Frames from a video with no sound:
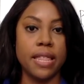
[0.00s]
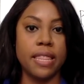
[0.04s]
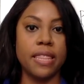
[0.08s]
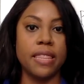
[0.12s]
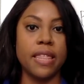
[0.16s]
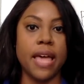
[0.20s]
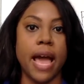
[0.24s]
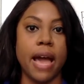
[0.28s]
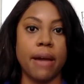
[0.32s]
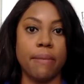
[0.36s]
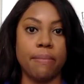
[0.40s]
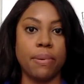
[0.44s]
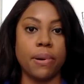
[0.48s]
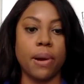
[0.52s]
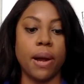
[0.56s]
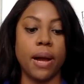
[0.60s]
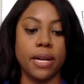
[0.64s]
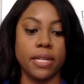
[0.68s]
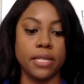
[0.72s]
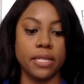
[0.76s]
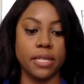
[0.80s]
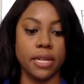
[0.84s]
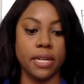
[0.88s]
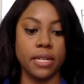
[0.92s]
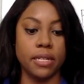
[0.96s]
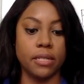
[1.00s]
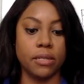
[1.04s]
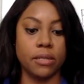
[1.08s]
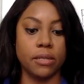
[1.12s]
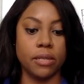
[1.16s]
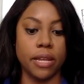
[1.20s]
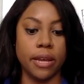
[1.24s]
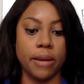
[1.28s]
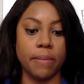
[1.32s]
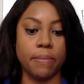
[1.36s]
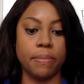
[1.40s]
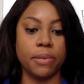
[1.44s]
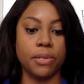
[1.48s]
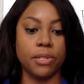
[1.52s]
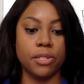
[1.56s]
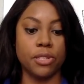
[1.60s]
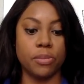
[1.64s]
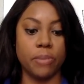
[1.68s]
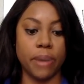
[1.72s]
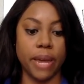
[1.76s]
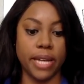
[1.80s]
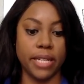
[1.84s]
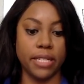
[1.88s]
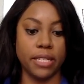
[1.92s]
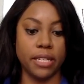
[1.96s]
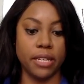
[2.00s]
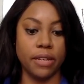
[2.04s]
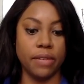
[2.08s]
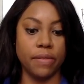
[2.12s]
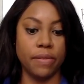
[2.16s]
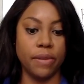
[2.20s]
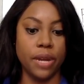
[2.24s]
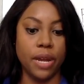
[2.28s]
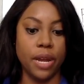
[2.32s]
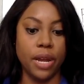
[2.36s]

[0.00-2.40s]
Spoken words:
that process, that perspective.